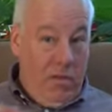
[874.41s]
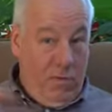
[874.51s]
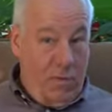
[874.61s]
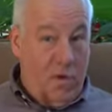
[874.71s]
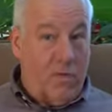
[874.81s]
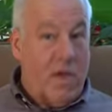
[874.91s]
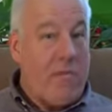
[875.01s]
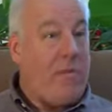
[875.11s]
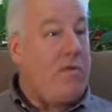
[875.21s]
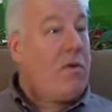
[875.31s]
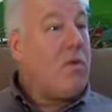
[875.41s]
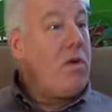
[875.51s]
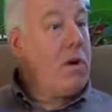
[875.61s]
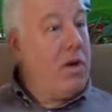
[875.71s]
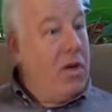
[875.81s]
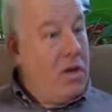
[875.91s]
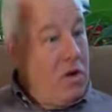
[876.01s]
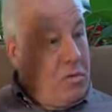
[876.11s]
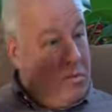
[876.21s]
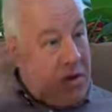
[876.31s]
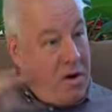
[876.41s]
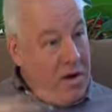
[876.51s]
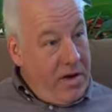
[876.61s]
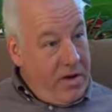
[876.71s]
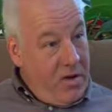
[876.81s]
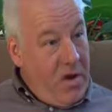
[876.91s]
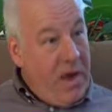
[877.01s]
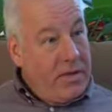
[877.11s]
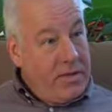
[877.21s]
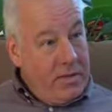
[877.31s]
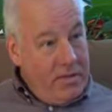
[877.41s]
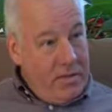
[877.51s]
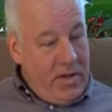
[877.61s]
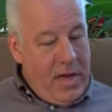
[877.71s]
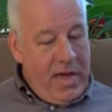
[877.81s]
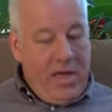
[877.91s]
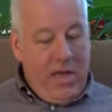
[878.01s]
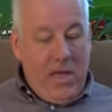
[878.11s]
We've went over that before where you're buried in Christ, okay?